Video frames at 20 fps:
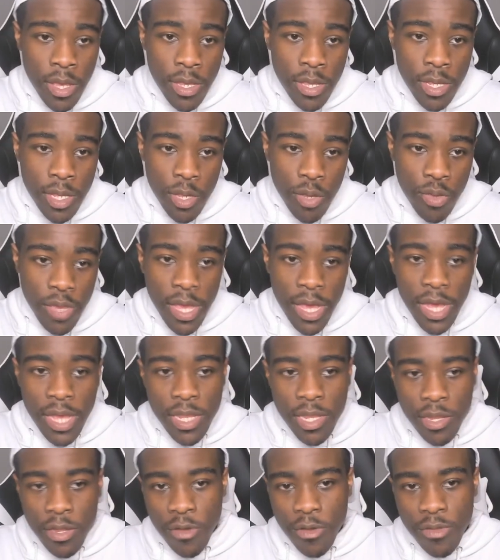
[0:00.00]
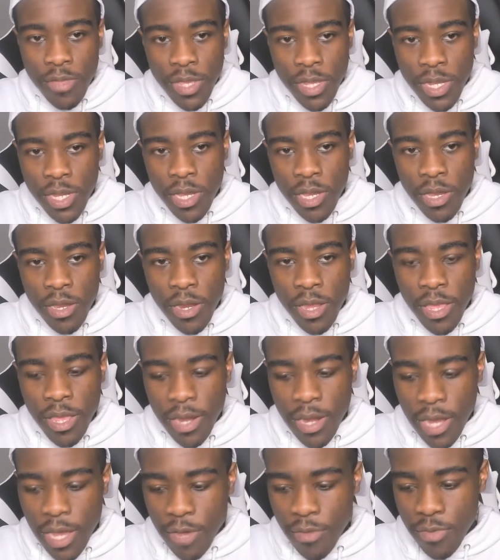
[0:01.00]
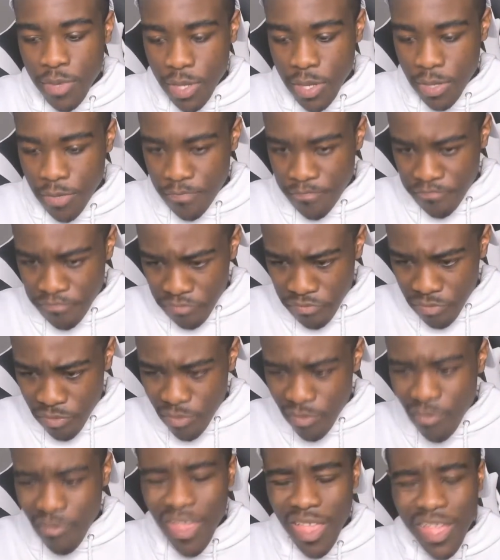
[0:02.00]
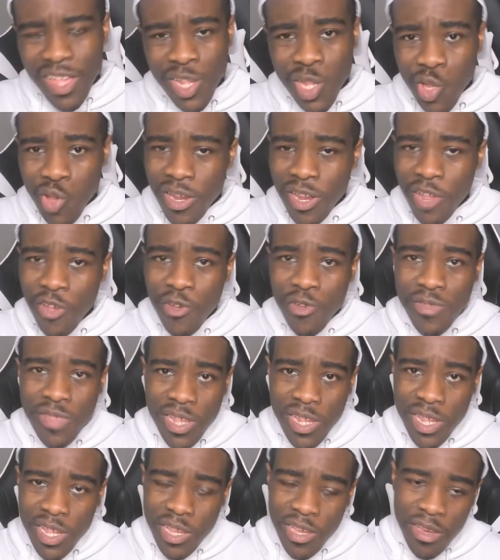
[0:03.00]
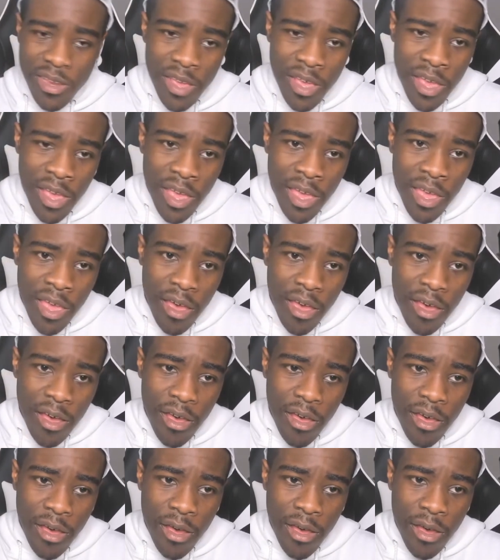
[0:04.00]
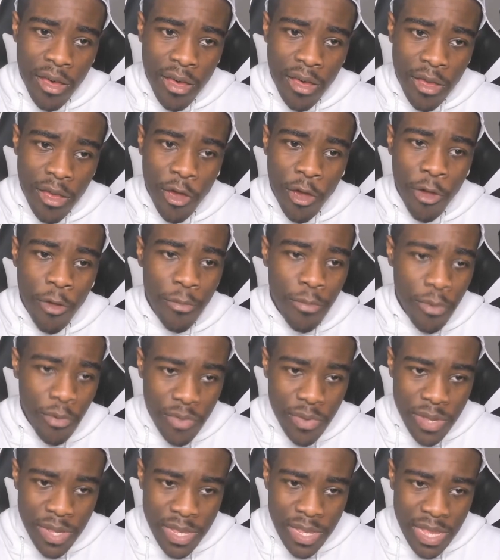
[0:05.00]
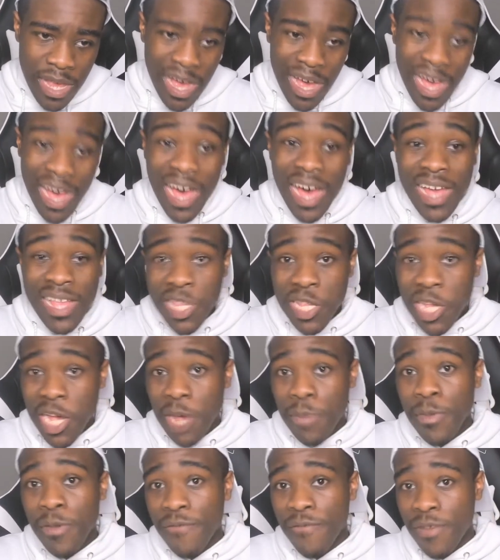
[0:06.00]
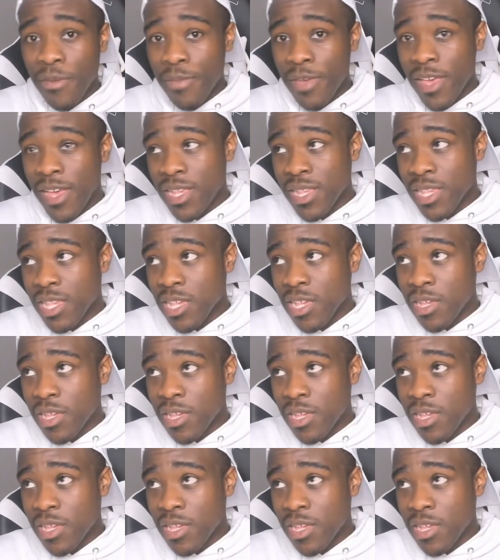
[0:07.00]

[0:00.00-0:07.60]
So you guys know this year they announced, so you know this year, uh, COPA was a hot topic for the past